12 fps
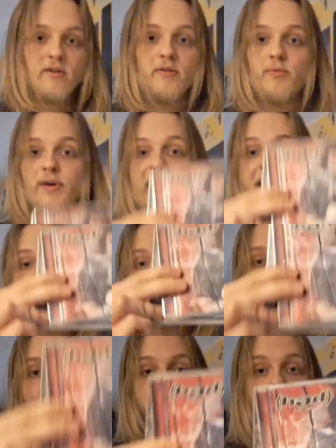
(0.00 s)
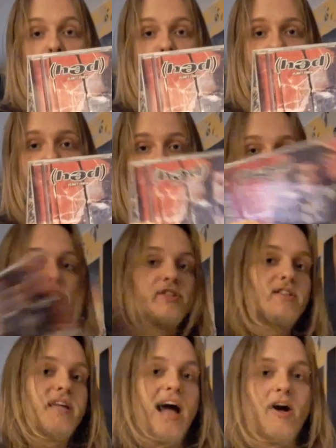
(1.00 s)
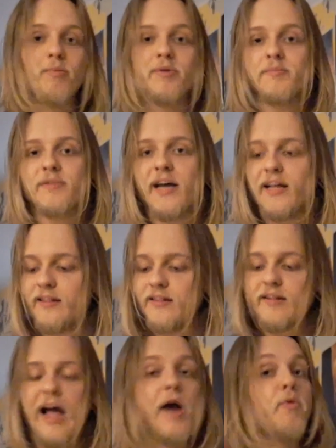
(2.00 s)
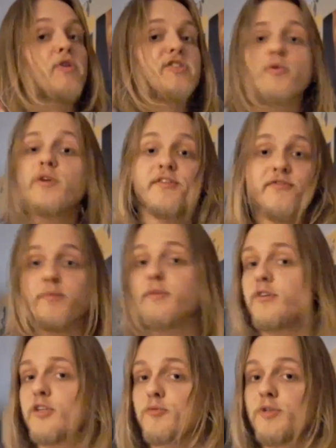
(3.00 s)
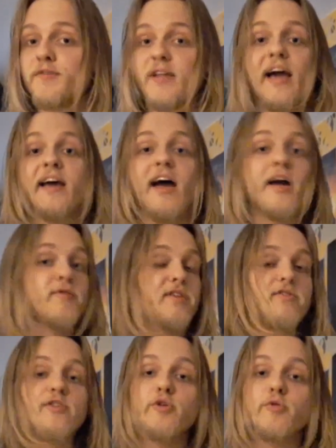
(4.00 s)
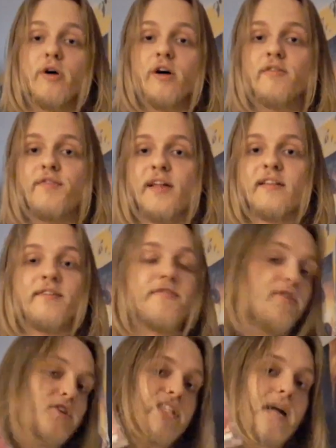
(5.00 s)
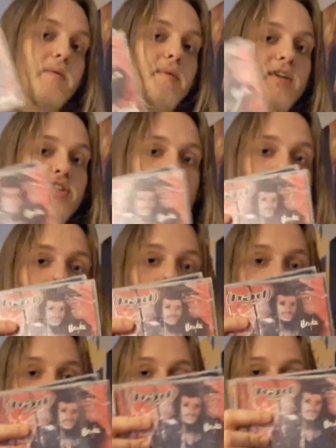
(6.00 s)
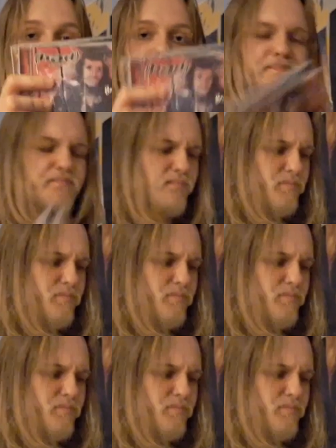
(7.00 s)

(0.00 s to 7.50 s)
We got Broke, which is the album that I was already familiar with, that I already knew of. And the first album I actually bought from them.